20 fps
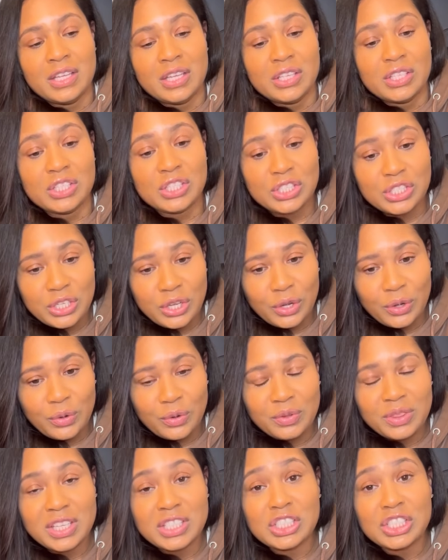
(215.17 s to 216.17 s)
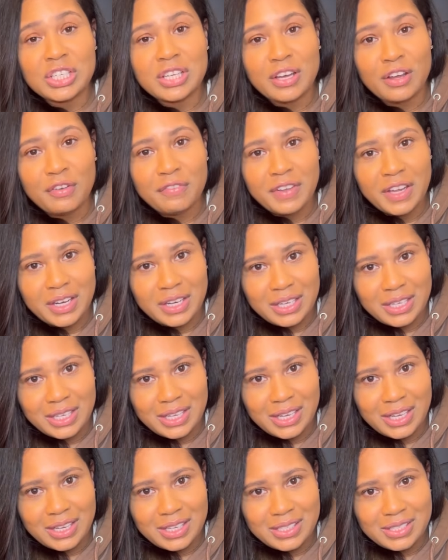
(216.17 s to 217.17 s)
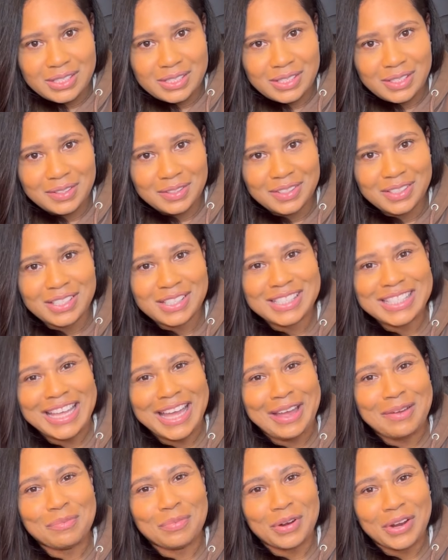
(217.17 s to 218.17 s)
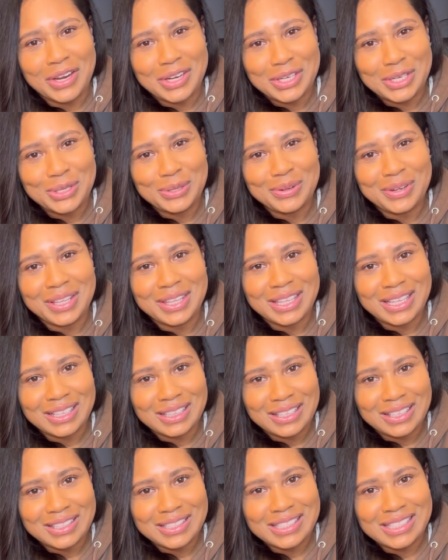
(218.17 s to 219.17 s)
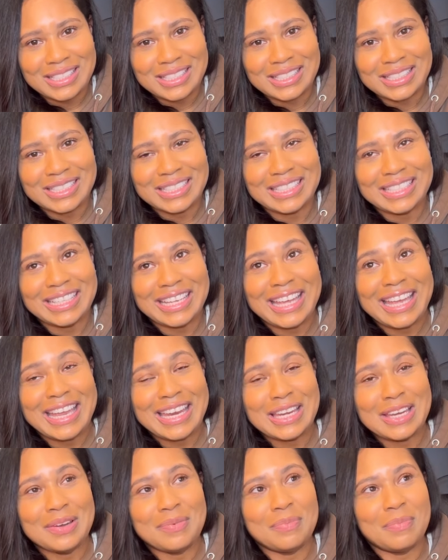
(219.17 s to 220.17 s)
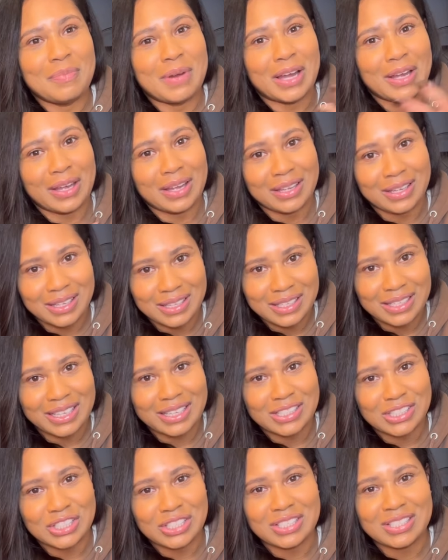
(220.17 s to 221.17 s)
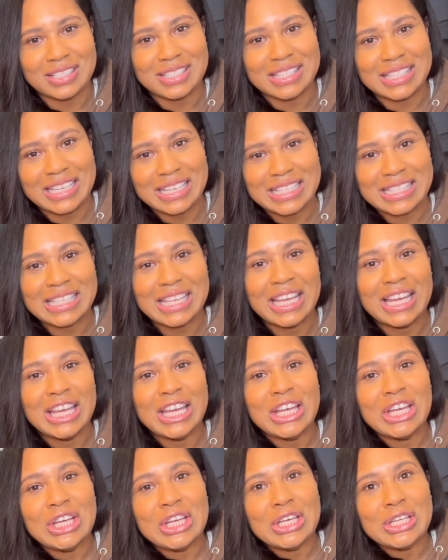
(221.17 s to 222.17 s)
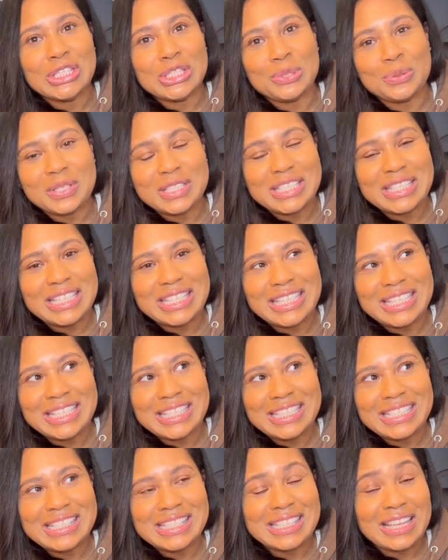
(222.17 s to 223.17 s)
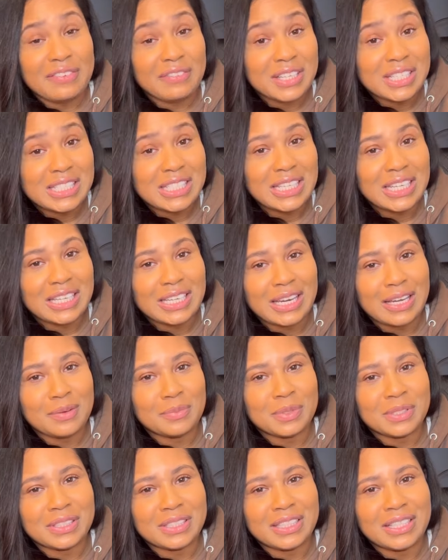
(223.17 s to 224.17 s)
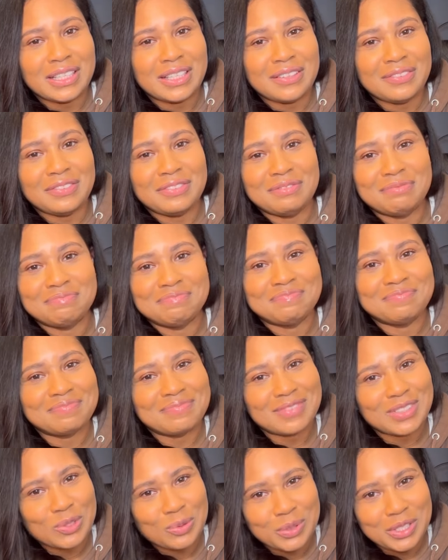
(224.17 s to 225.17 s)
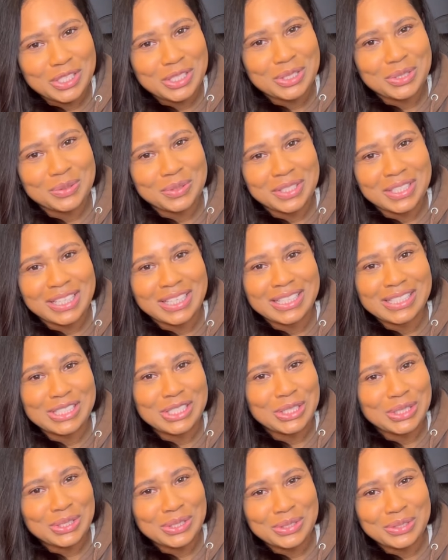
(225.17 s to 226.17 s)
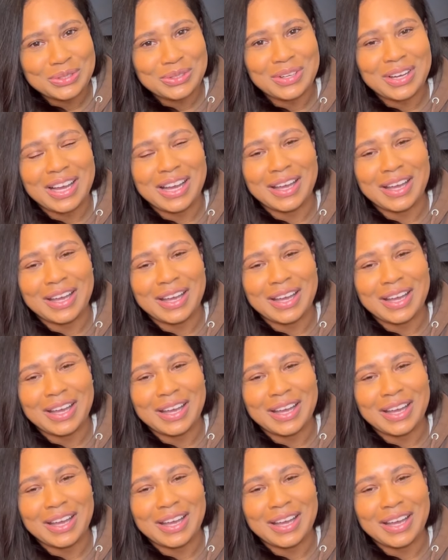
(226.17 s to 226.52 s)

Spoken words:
So the Chanel vanity case sat brand new in the closet in my collection since 2017, I believe, 2022.